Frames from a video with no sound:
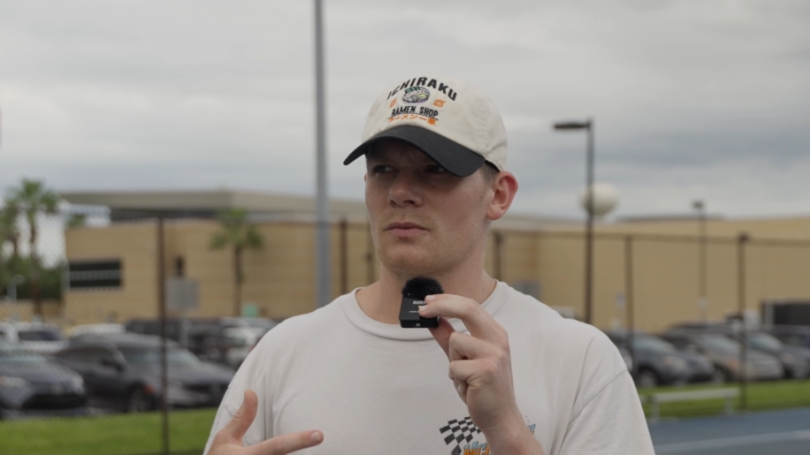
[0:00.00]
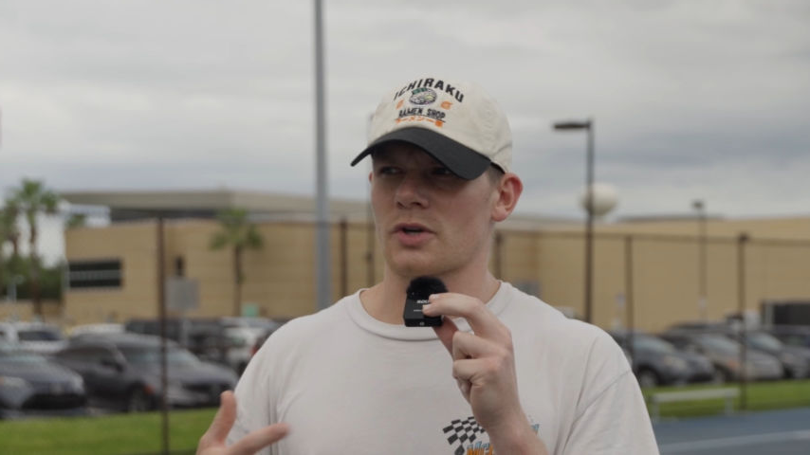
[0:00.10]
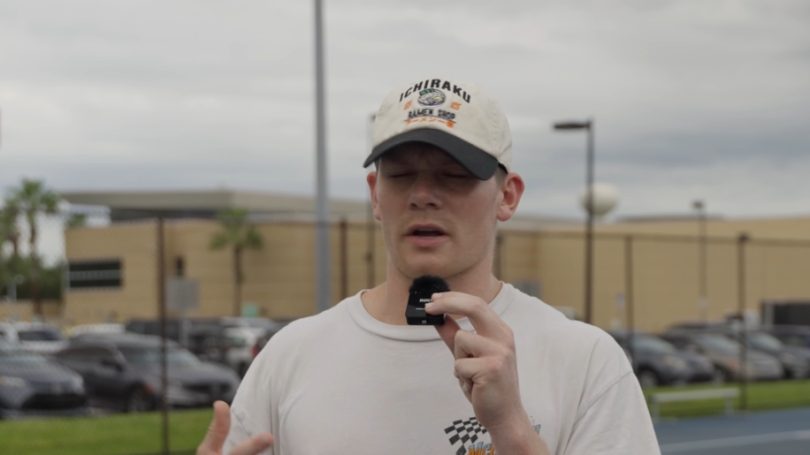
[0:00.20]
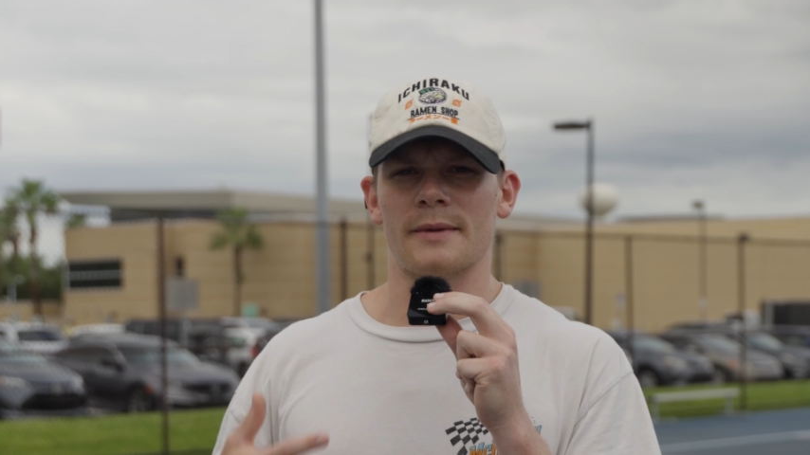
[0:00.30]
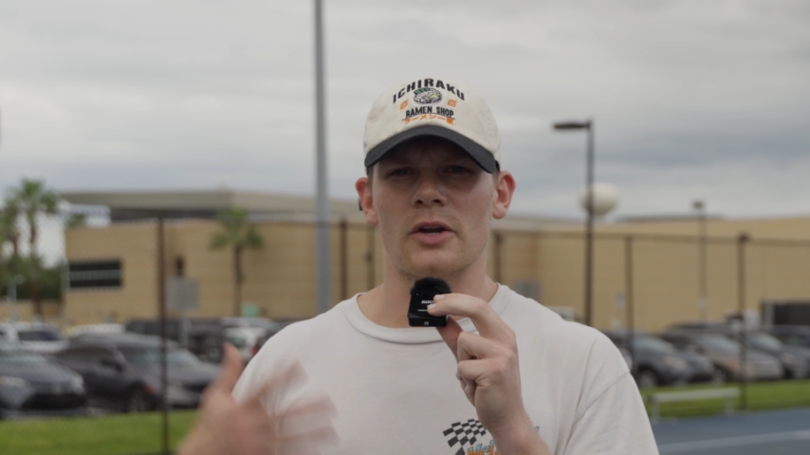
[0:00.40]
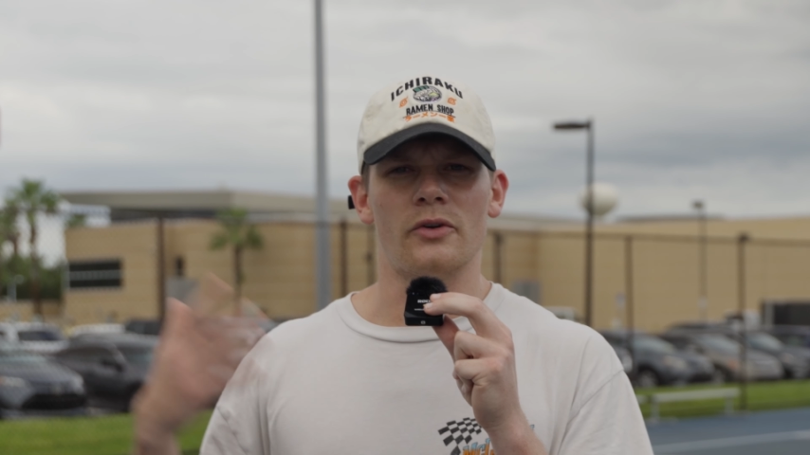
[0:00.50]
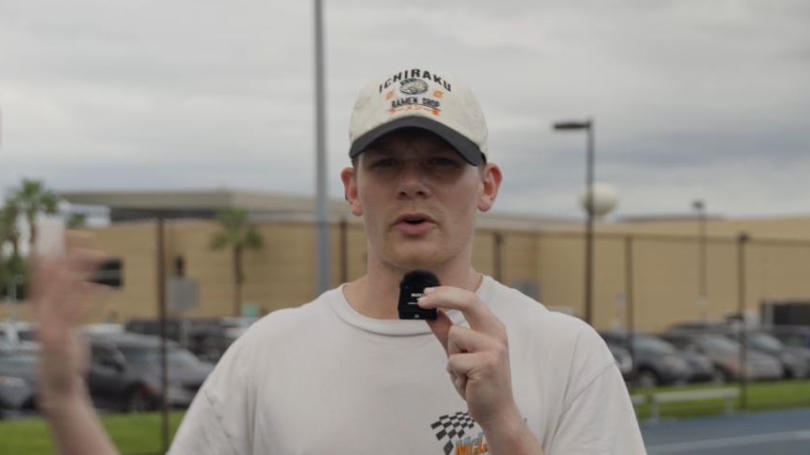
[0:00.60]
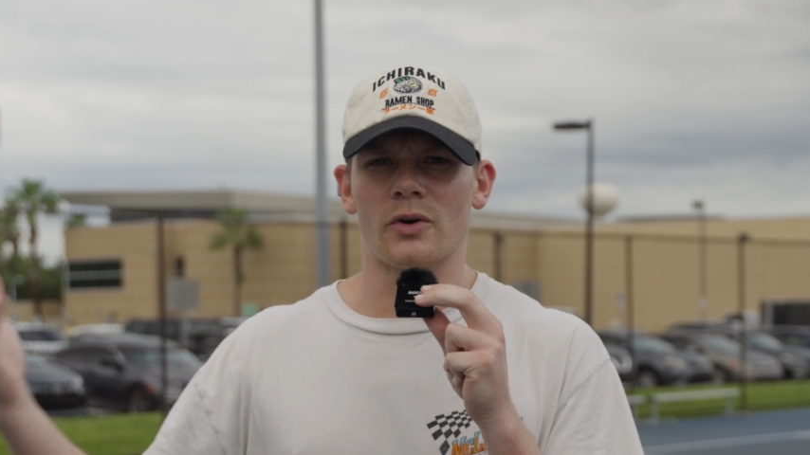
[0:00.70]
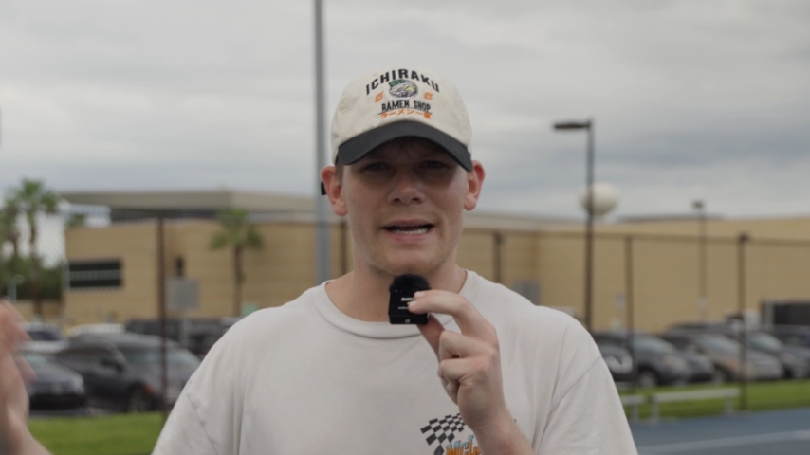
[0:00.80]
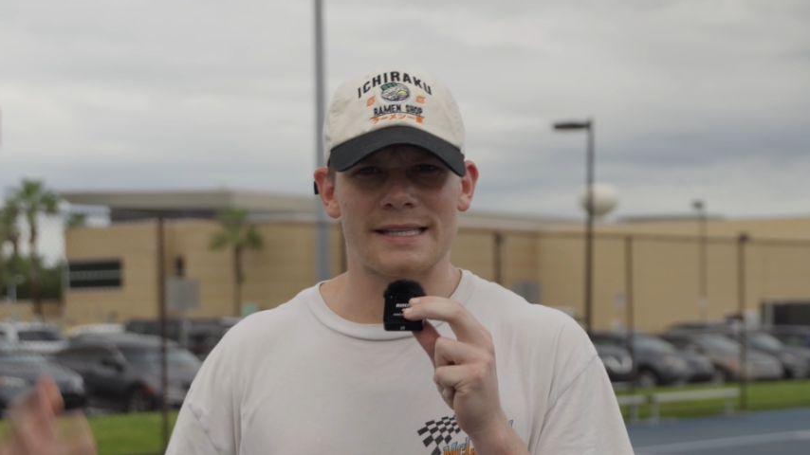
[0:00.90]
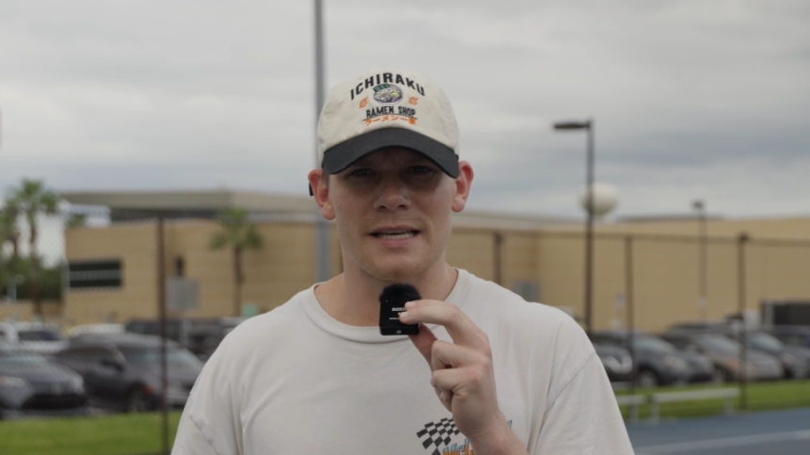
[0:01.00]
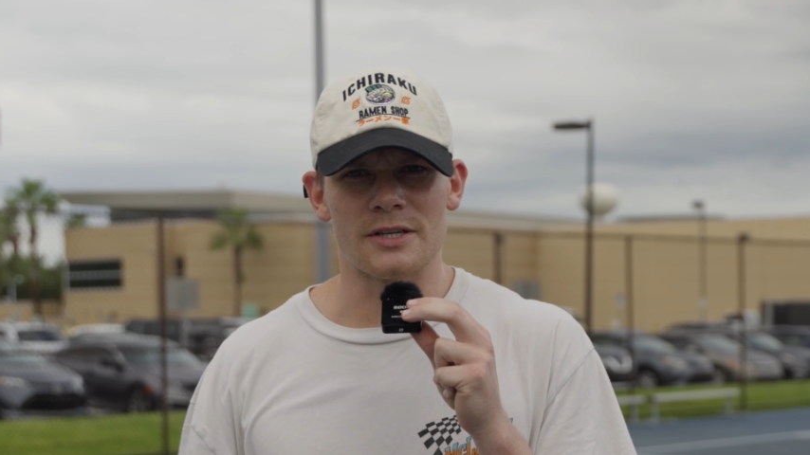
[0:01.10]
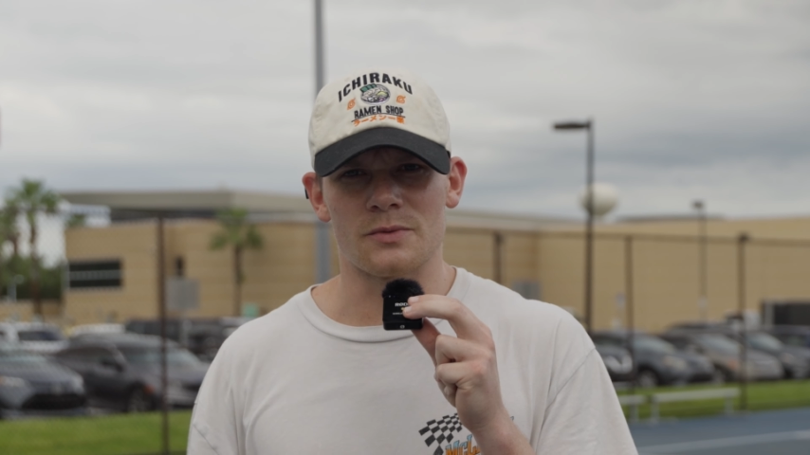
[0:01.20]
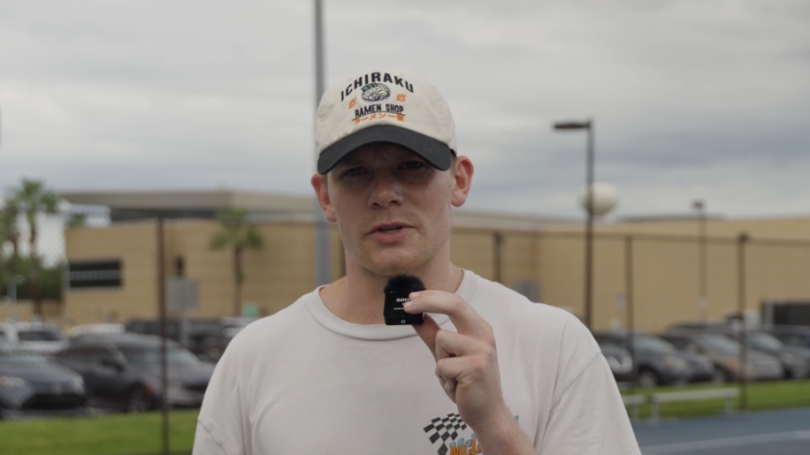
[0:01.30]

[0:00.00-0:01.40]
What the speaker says: we're talking about neural activities.